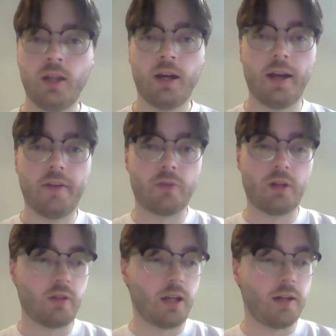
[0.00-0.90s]
Hi
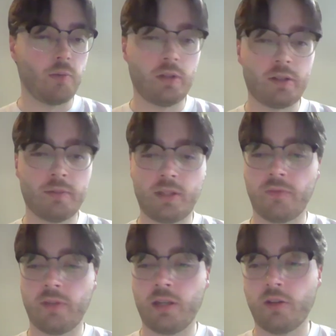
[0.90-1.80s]
everyone, welcome to this
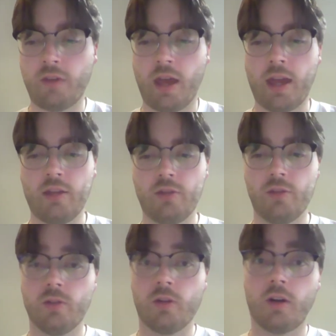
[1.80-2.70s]
video for
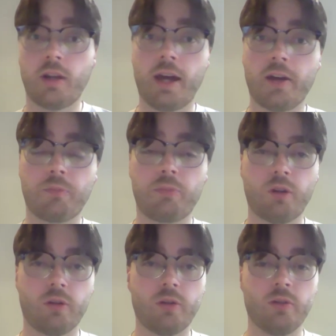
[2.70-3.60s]
ANU on how to
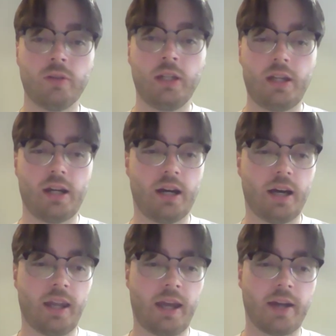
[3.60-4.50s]
pro
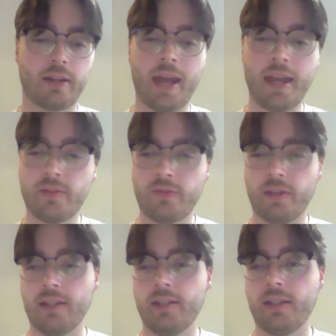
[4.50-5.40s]
and how to case
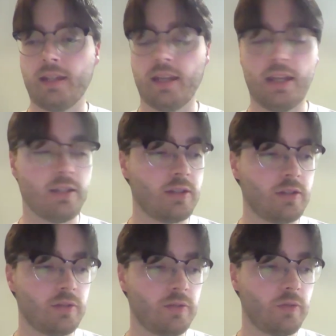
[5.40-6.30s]
feed in the
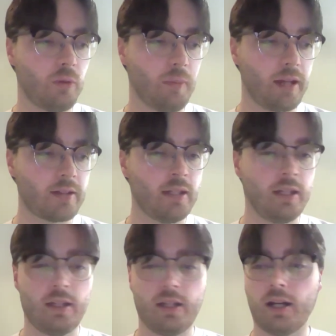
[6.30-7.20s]
Easters format.
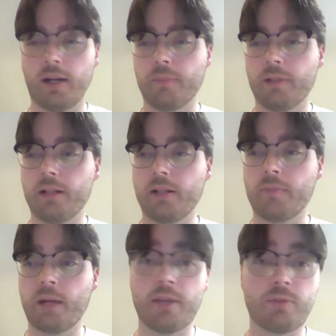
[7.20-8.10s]

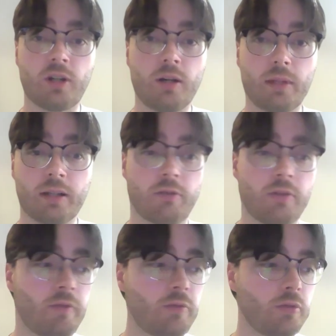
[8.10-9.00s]
My name's Tom. I'm going to
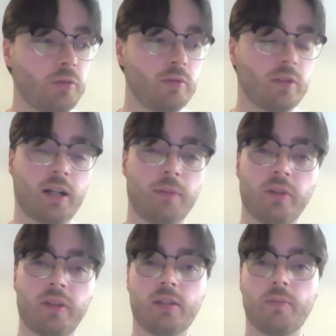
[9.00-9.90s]
run through a couple
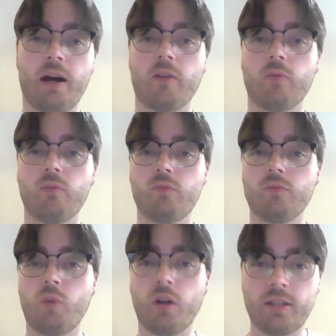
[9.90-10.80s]
of things about
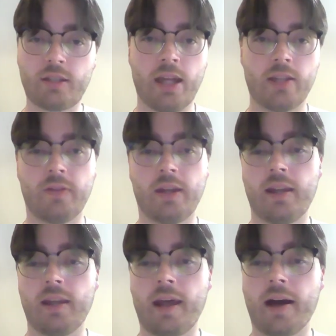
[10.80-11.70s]
what is case
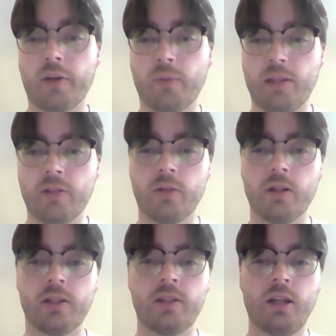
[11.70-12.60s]
feeding, how do we do
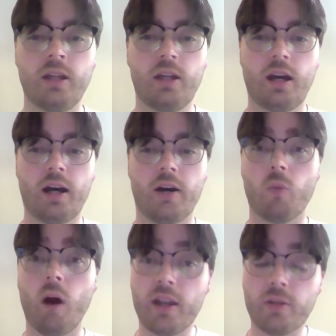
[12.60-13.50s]
it,
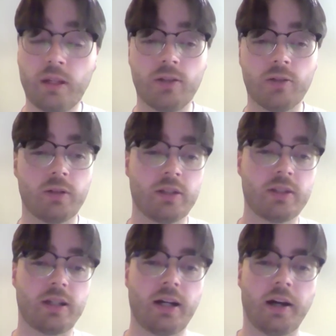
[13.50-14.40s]
why do we do
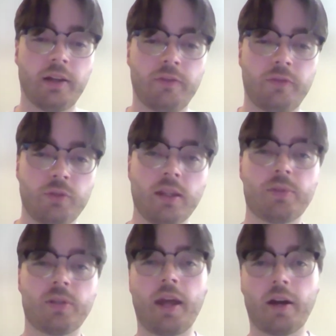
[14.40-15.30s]
it, and a few
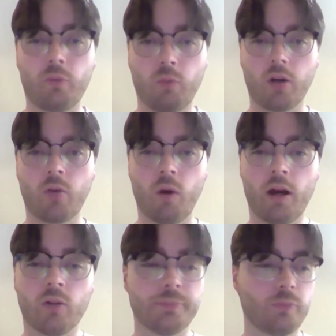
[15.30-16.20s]
tips on how to work
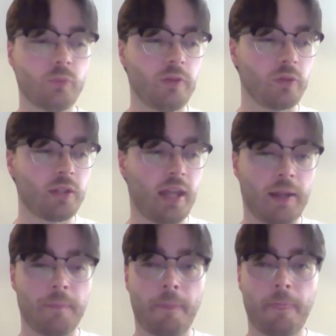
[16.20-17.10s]
well with your
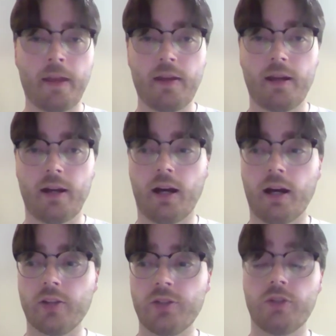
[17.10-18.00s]
team
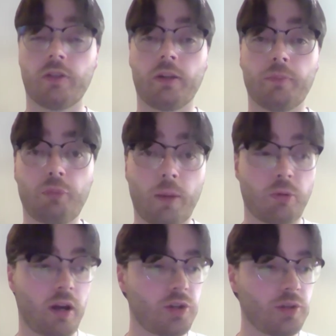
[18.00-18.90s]
during
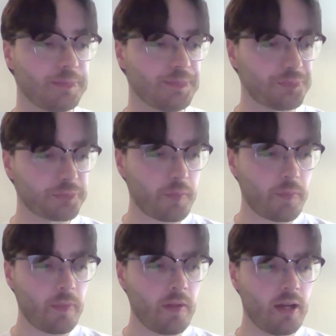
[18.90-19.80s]
preparation.
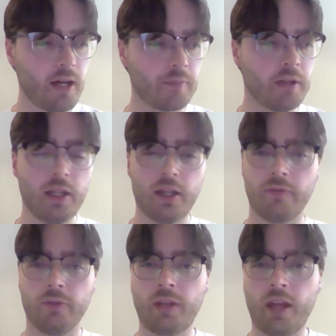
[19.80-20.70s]
A
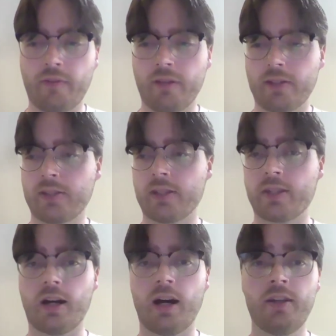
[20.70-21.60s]
few caveats to
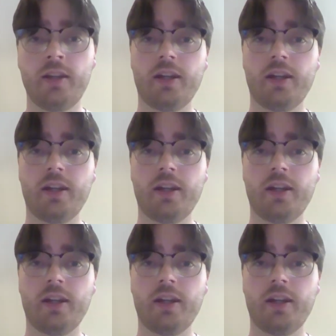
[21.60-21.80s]
start.